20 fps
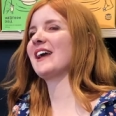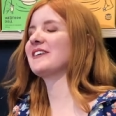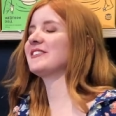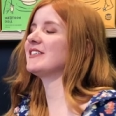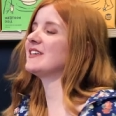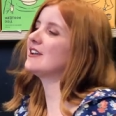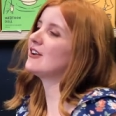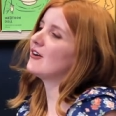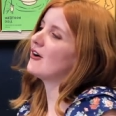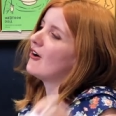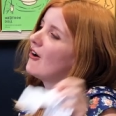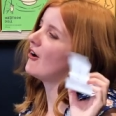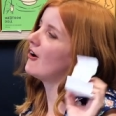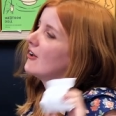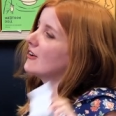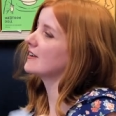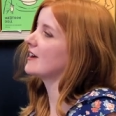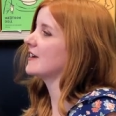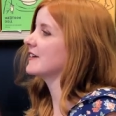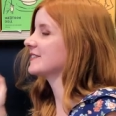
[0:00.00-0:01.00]
I think
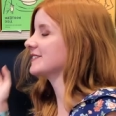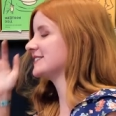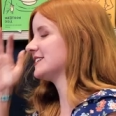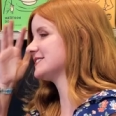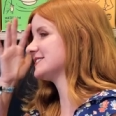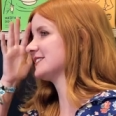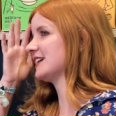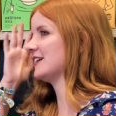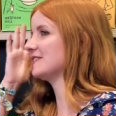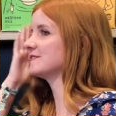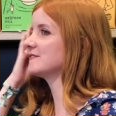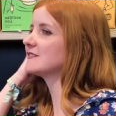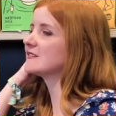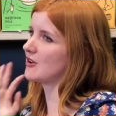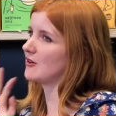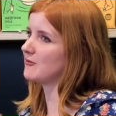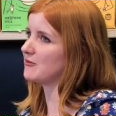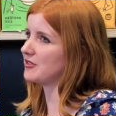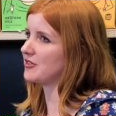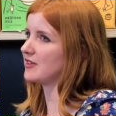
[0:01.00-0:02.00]
all characters have
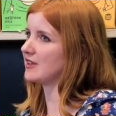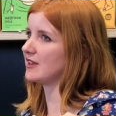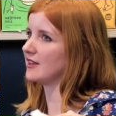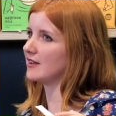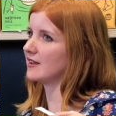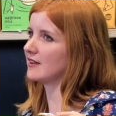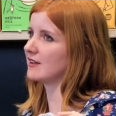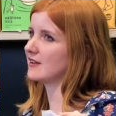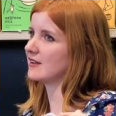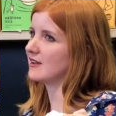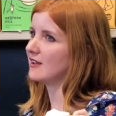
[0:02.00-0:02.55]
something